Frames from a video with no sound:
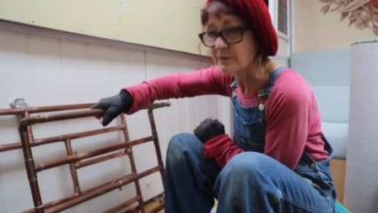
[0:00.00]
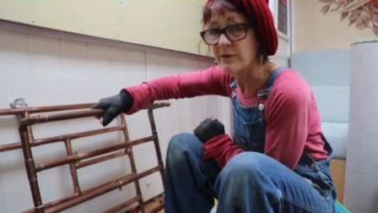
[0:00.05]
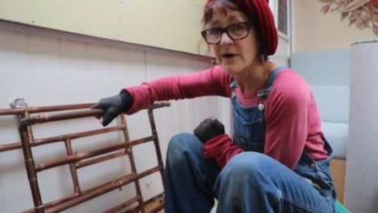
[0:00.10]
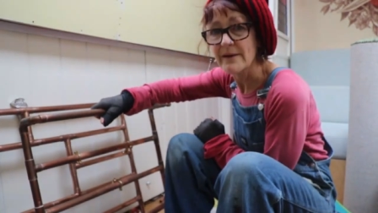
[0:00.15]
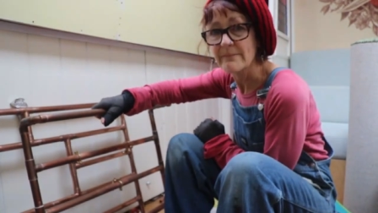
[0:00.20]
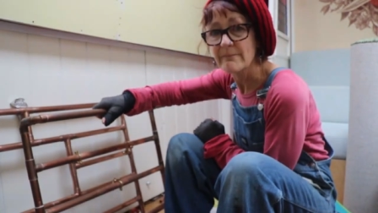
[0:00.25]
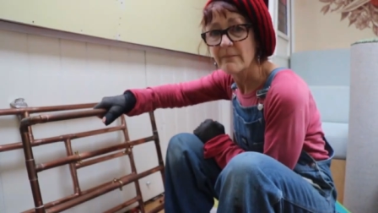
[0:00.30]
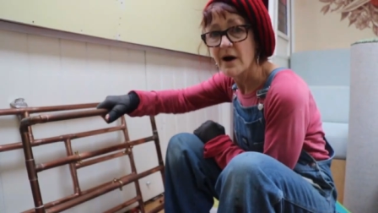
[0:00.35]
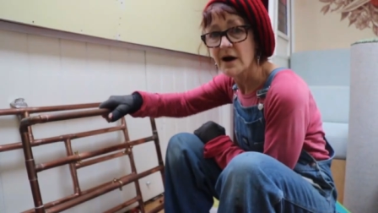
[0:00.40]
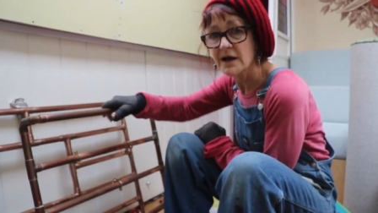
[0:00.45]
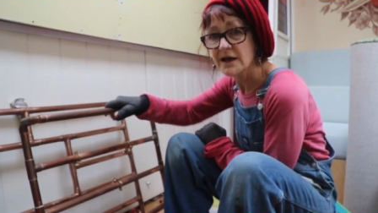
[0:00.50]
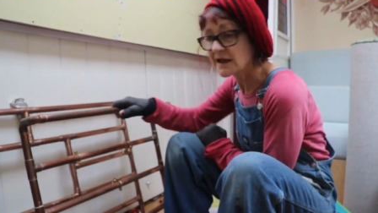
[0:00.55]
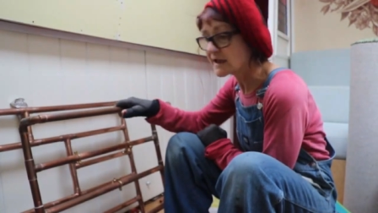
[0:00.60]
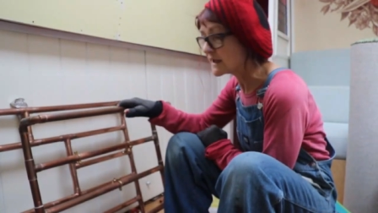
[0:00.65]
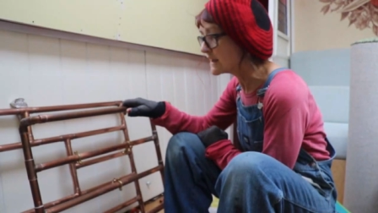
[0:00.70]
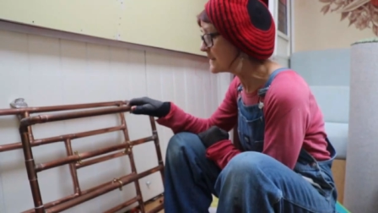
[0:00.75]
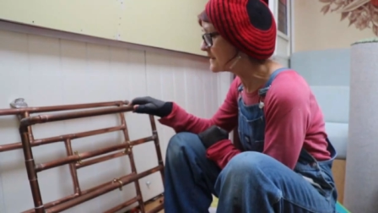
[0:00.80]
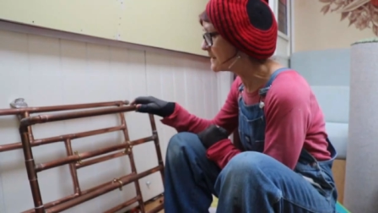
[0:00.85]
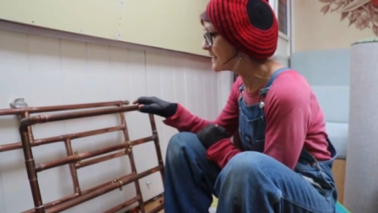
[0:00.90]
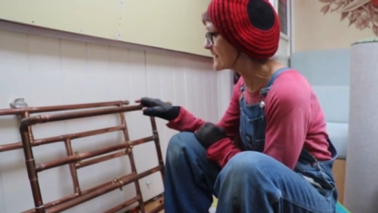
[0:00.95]
quite
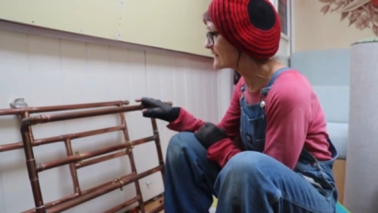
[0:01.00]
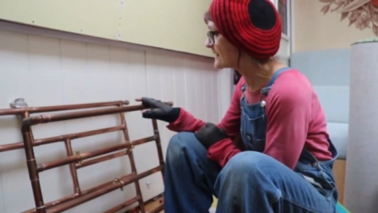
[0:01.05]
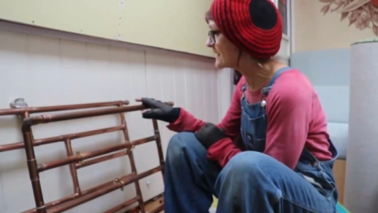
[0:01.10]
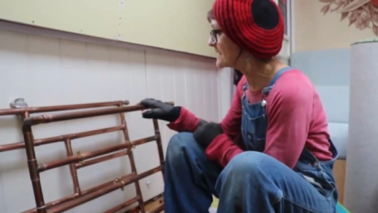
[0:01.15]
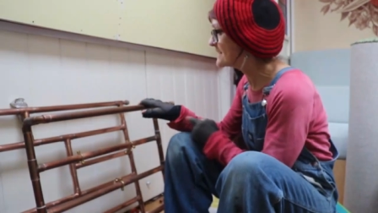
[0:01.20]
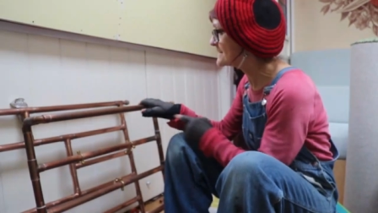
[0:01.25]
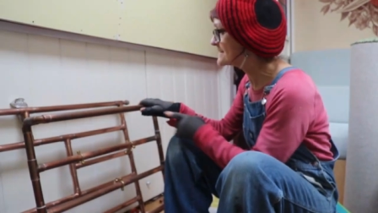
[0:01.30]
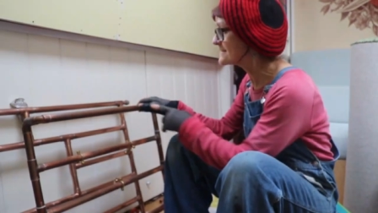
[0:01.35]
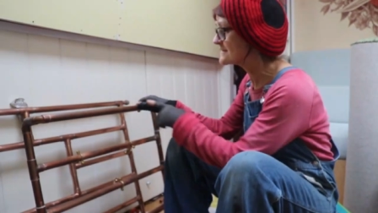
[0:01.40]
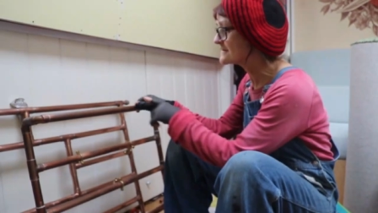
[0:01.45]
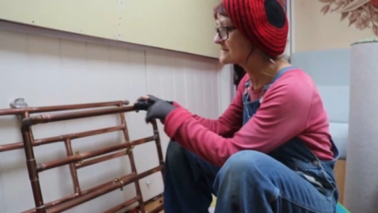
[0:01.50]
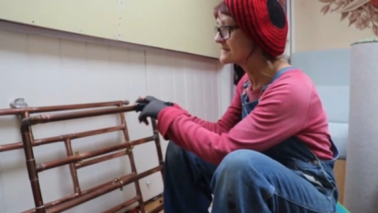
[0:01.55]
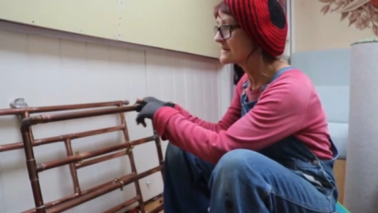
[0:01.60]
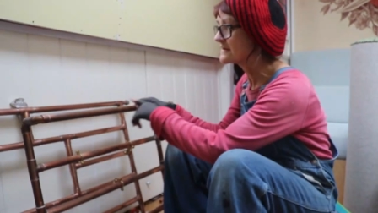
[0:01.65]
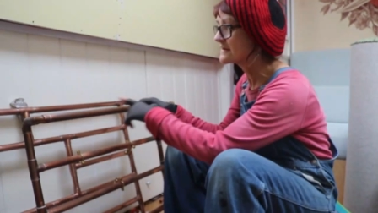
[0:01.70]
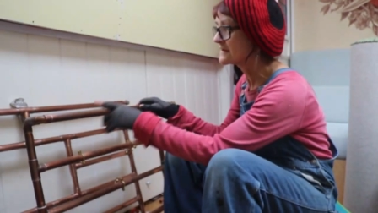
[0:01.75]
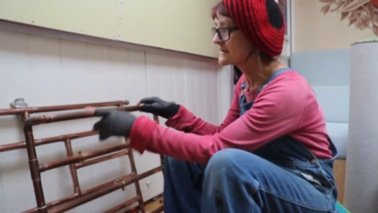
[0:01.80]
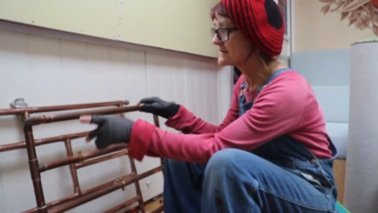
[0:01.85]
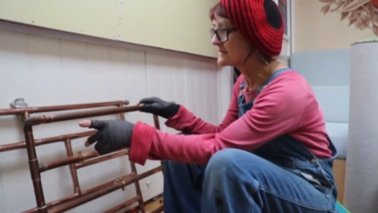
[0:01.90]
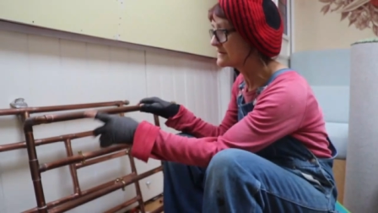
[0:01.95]
mucky like this.
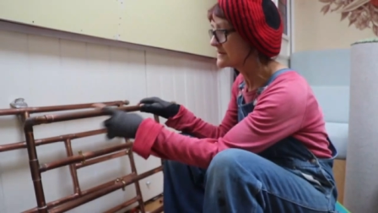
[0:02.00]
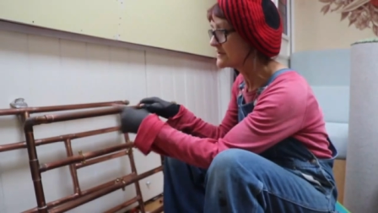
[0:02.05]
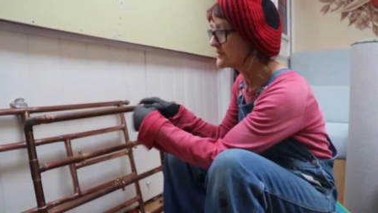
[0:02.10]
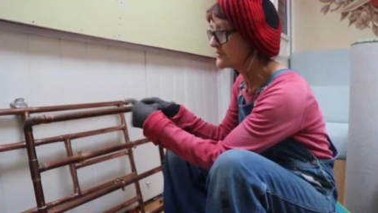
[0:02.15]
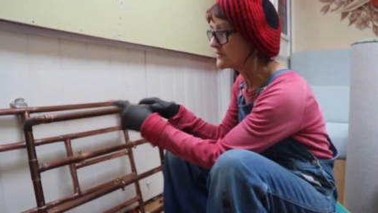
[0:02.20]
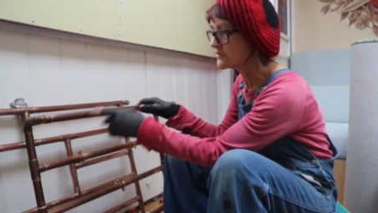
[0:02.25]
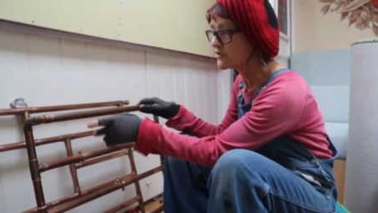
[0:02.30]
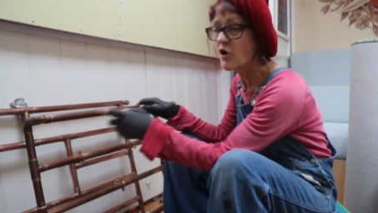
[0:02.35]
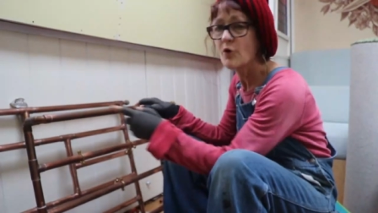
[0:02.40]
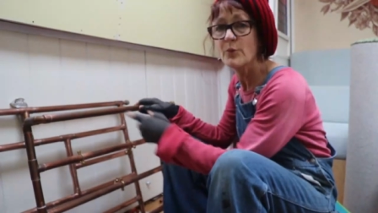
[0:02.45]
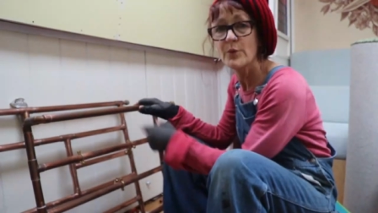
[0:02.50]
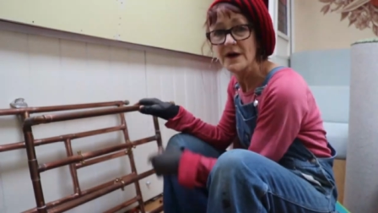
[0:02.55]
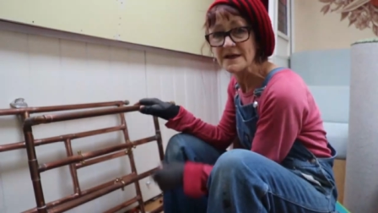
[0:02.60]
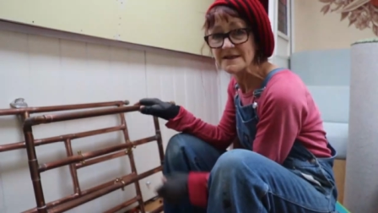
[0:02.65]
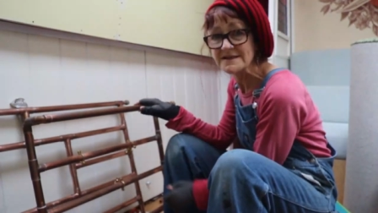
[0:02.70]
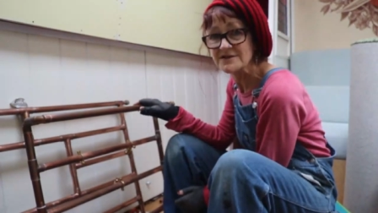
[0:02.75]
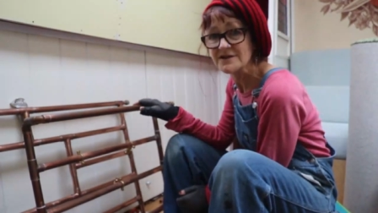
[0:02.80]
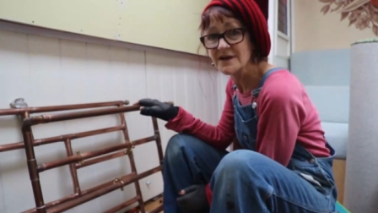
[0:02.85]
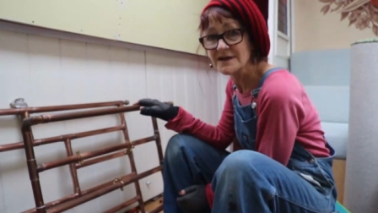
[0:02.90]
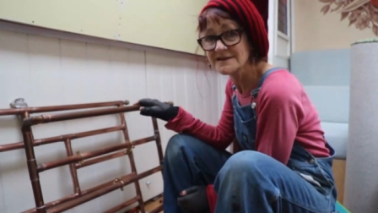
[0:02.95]
The copper
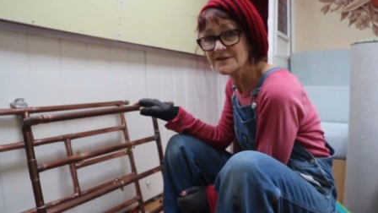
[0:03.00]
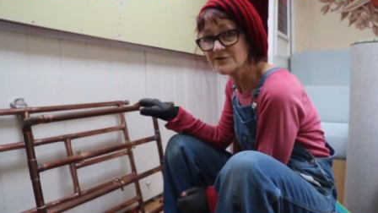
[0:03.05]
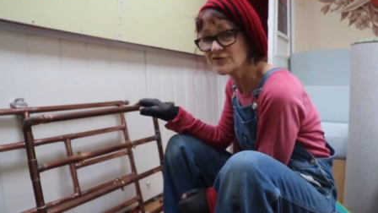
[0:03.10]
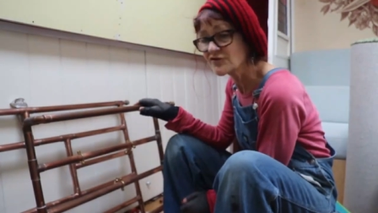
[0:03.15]
has started